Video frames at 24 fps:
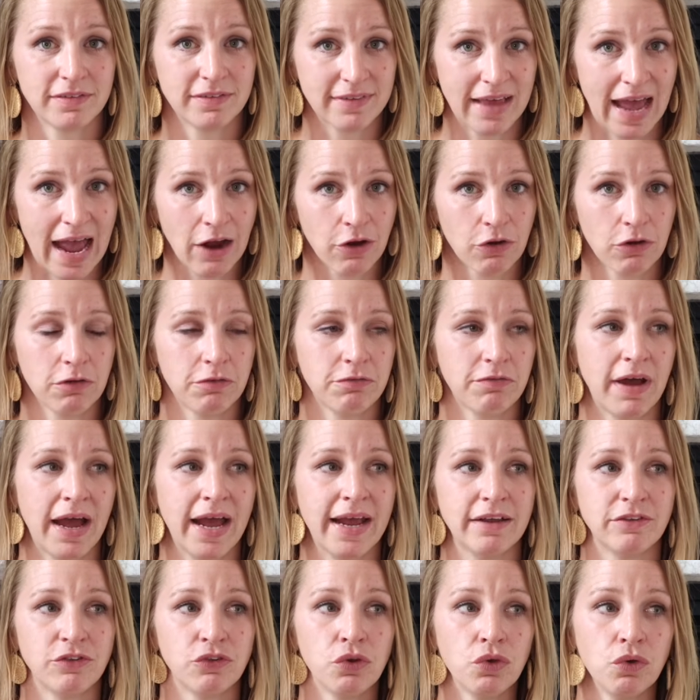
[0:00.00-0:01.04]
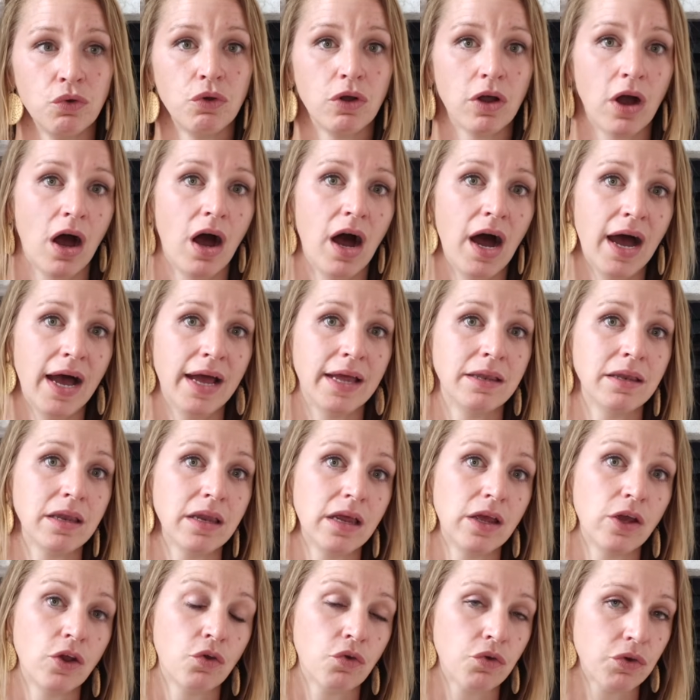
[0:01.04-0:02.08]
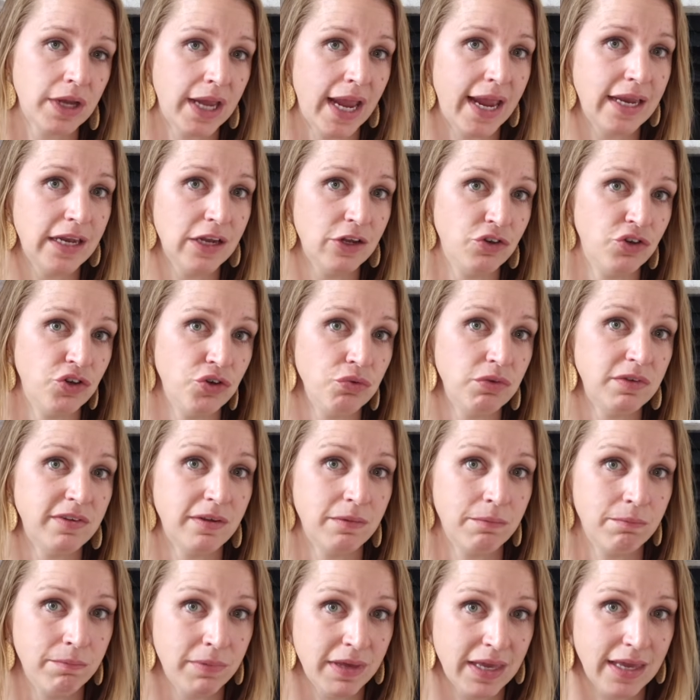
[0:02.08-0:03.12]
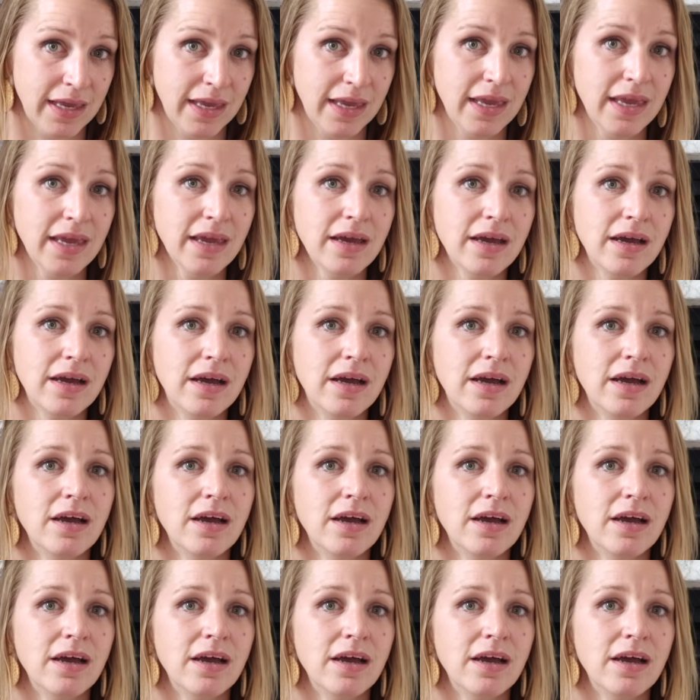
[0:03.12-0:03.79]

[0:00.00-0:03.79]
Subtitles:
sacrifice who God created you to be